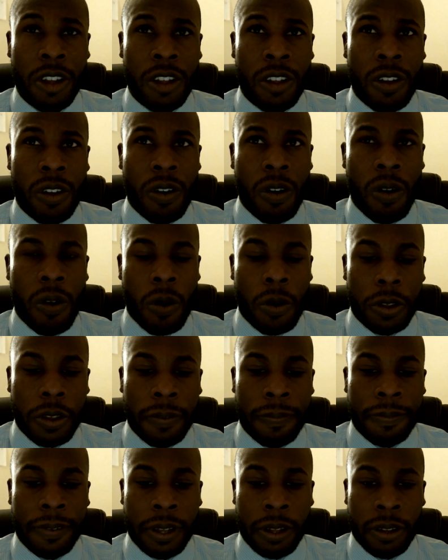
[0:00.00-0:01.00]
or you
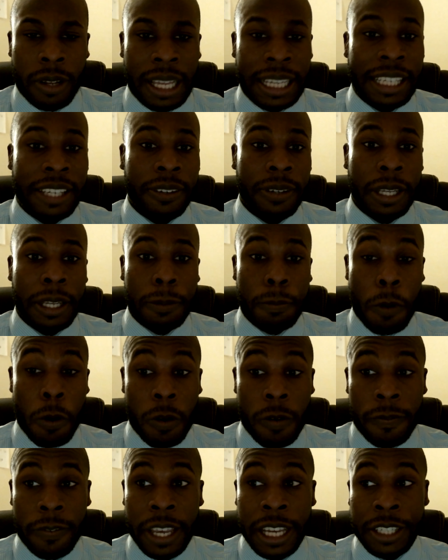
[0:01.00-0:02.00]
feel like you need
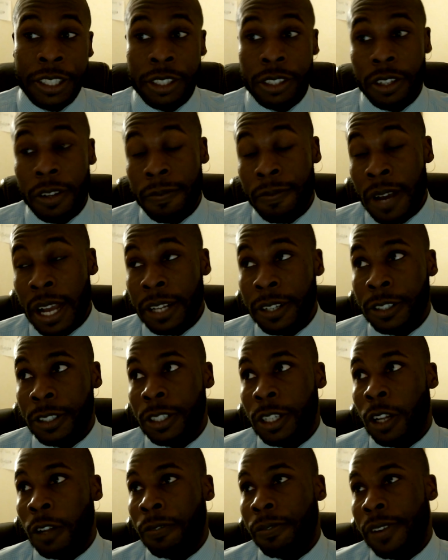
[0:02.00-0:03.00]
motivation, you find
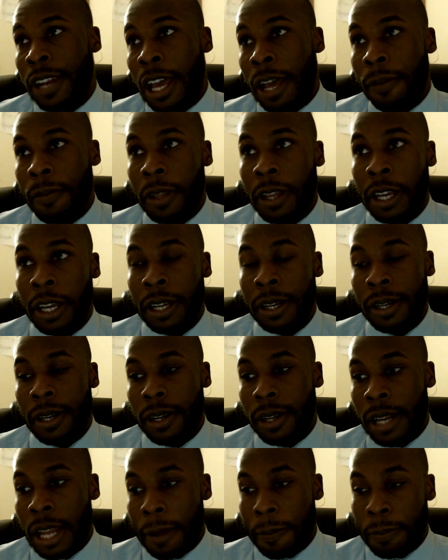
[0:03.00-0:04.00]
yourself
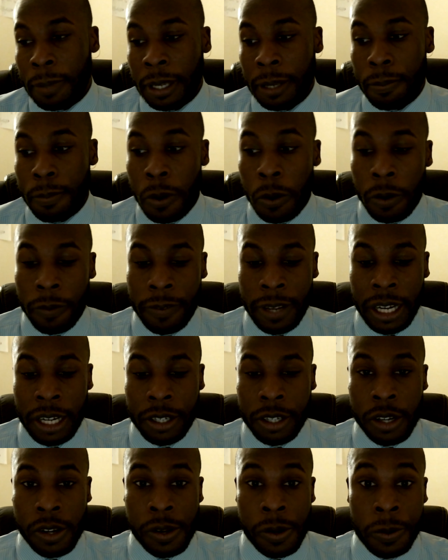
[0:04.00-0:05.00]
not being motivated to
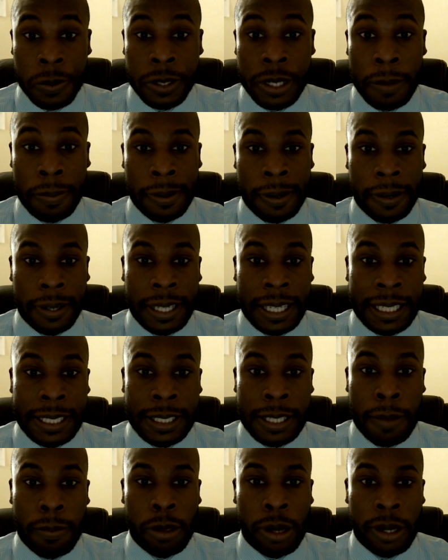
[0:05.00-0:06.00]
do something or get
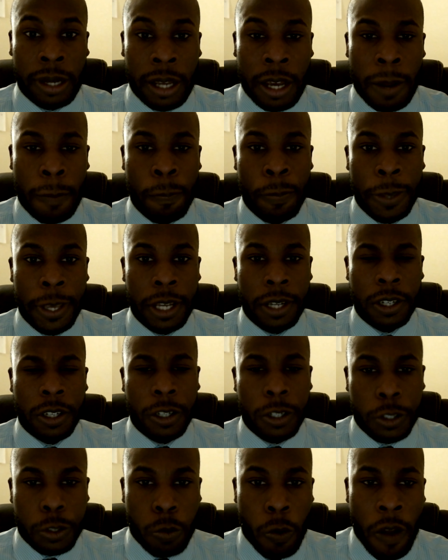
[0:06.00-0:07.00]
something done,
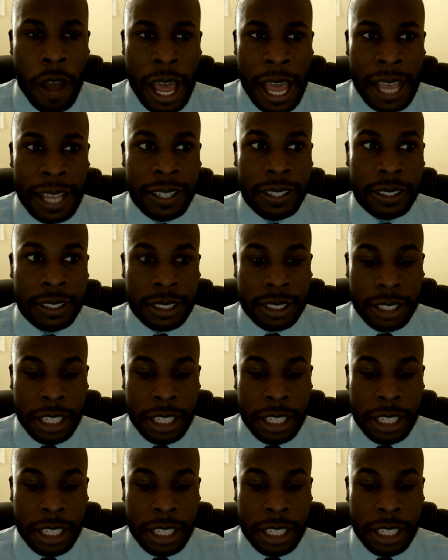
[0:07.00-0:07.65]
try Sleep